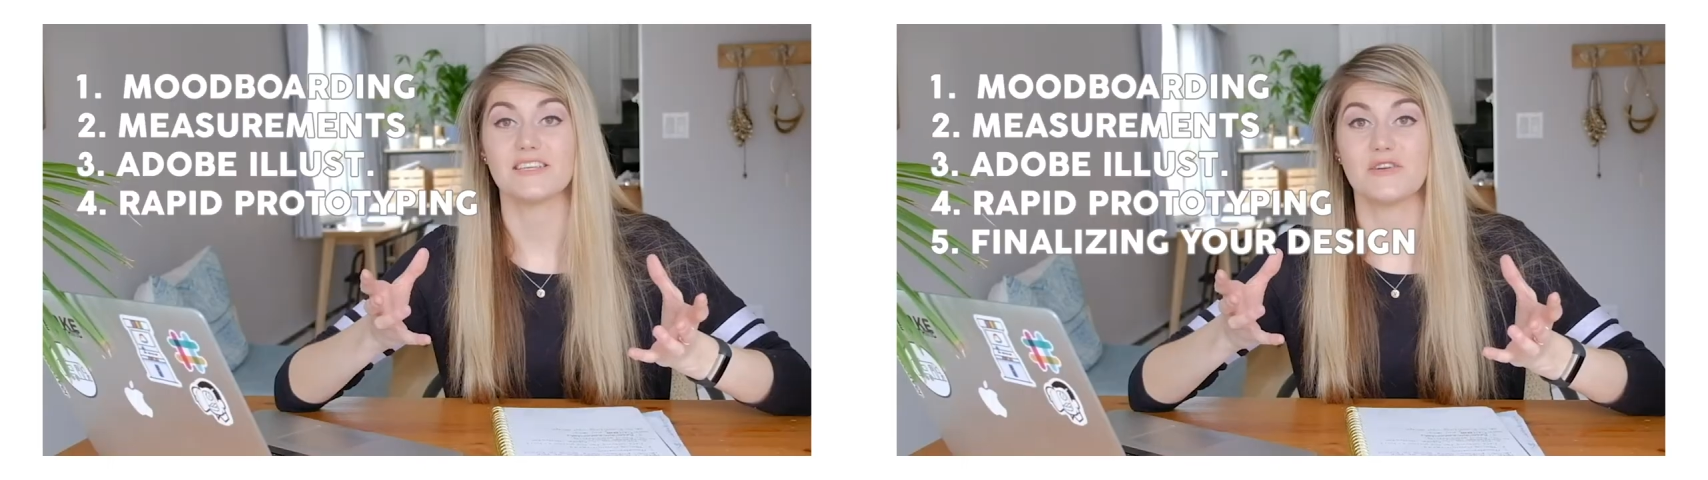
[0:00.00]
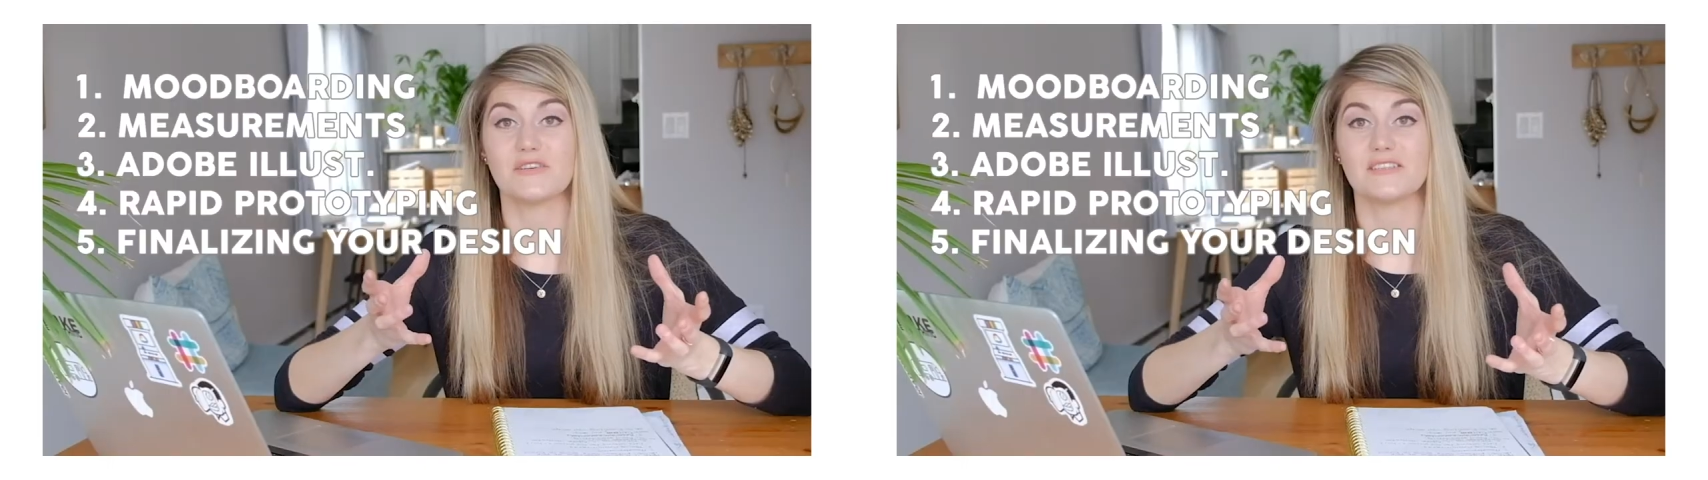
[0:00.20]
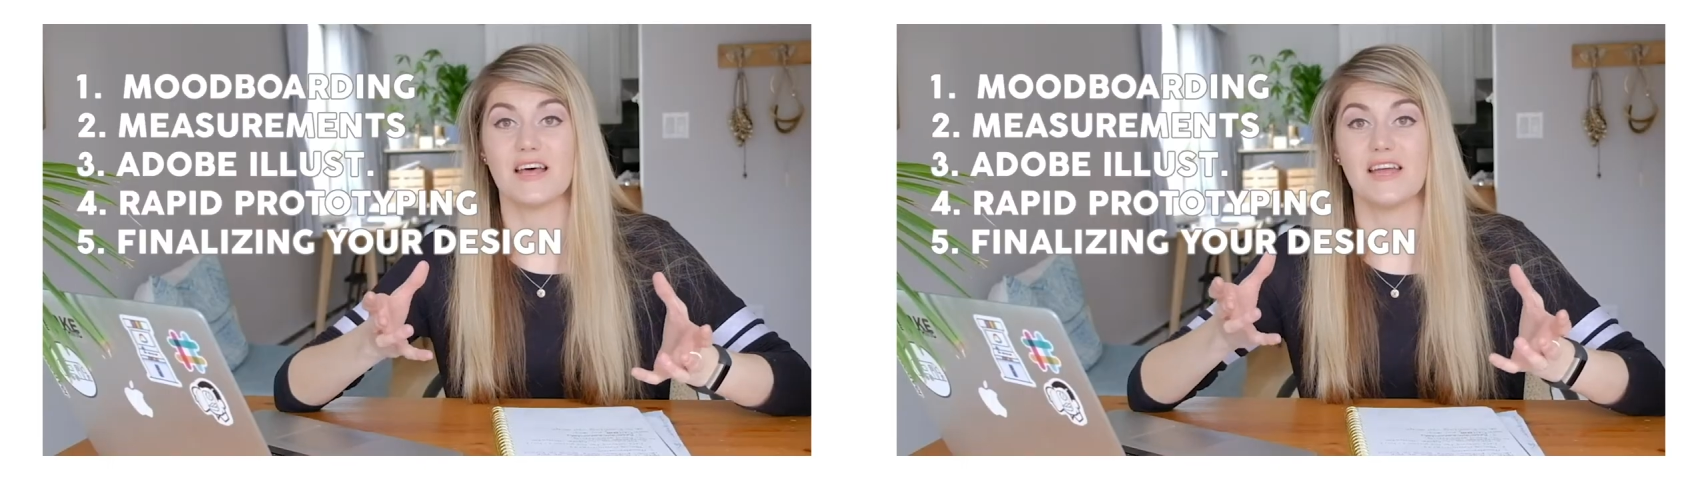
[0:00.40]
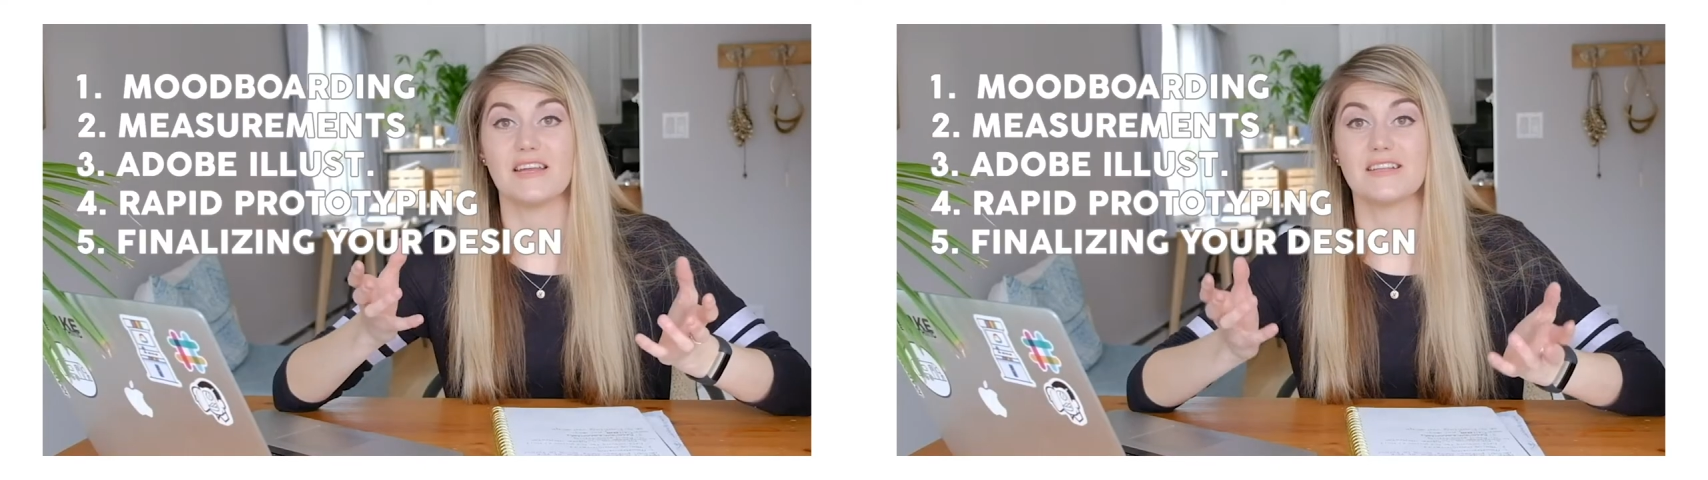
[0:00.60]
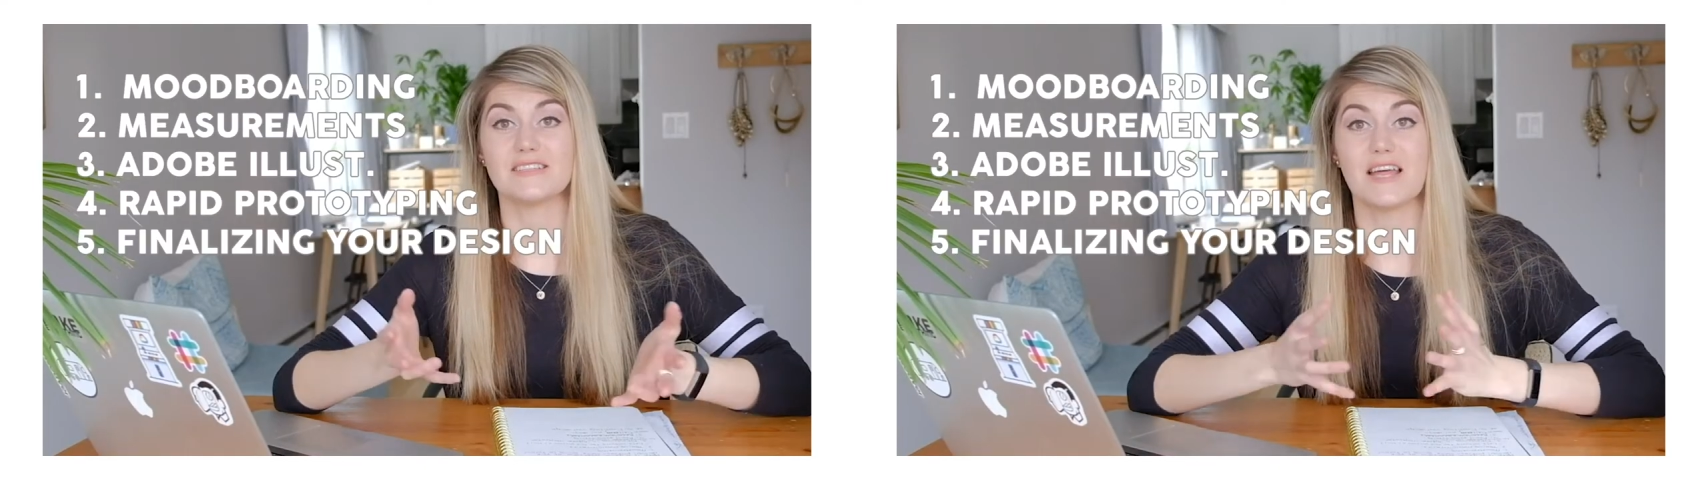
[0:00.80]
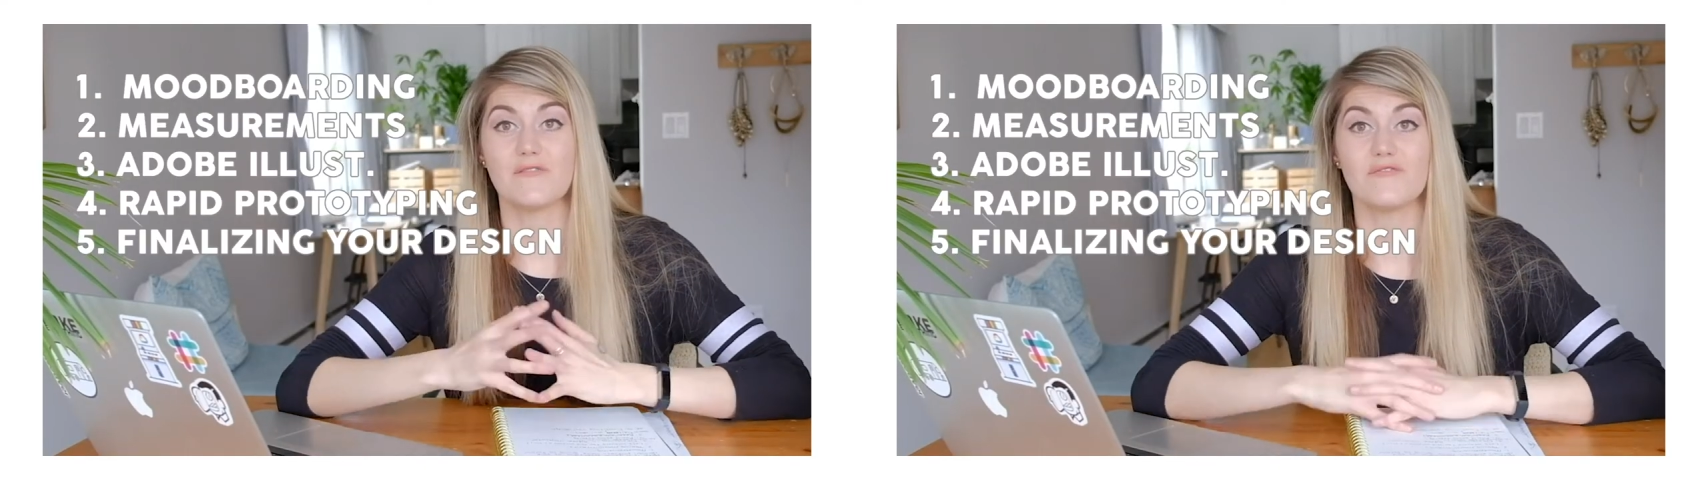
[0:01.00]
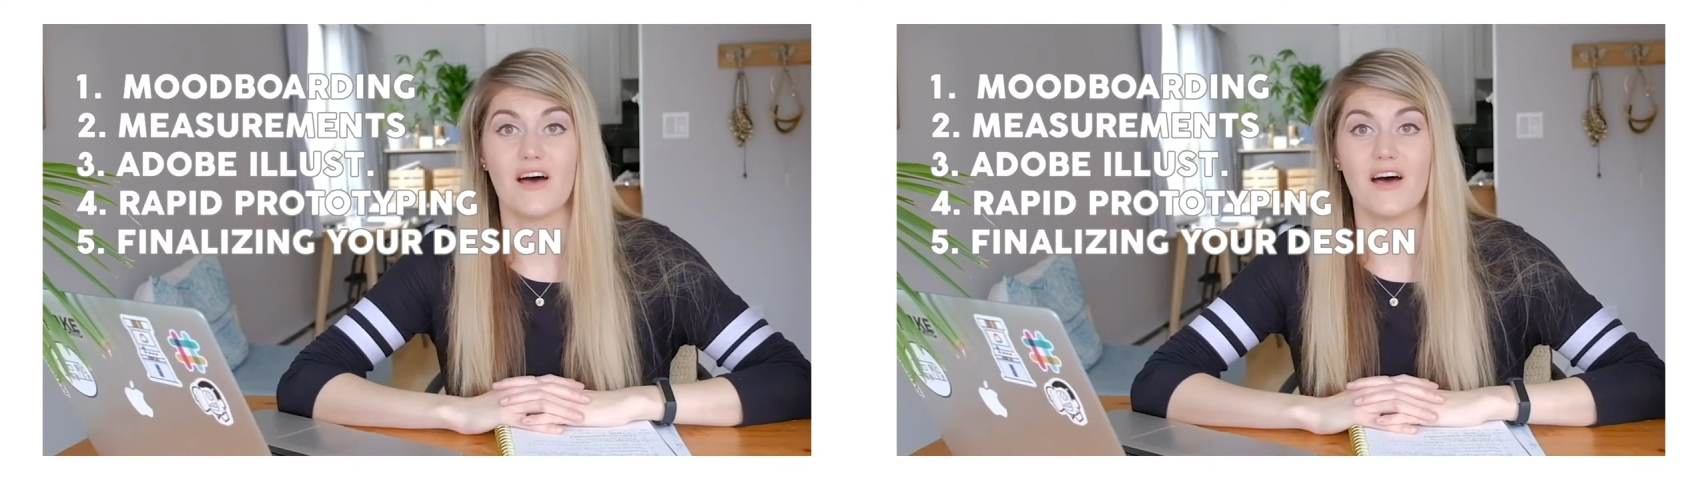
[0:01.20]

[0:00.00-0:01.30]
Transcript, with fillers: and actually do your design